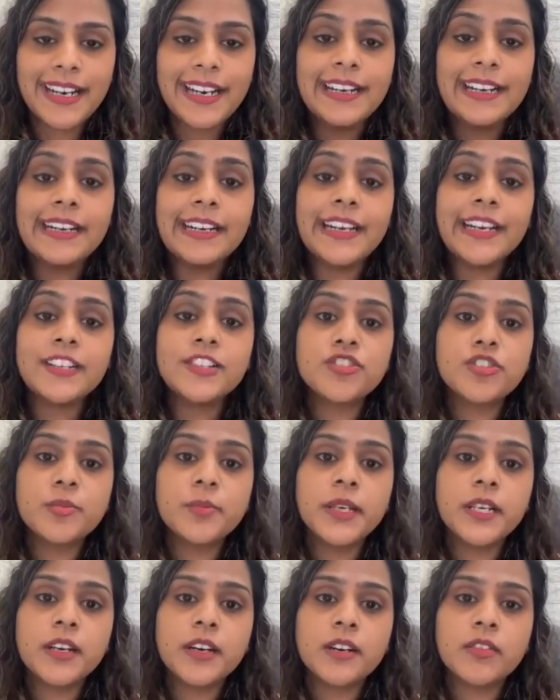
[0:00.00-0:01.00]
it needs to
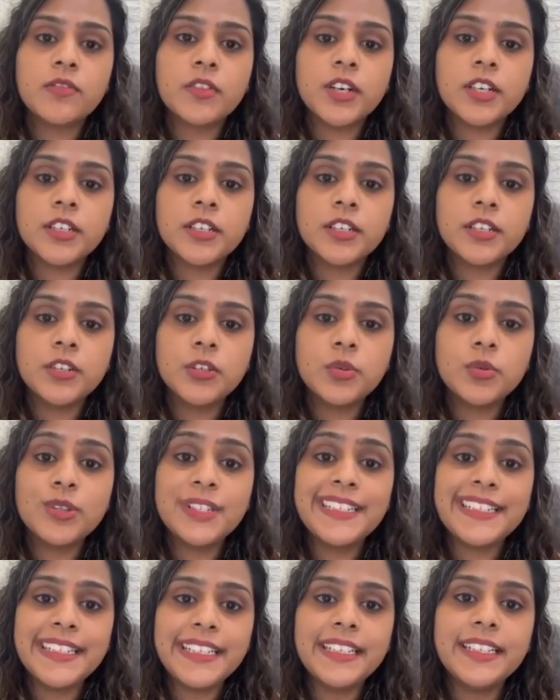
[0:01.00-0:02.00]
be converted
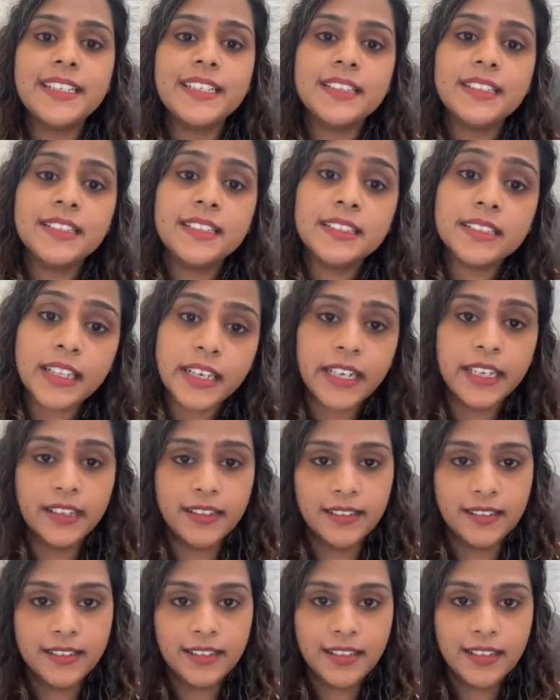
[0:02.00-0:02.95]
to T3.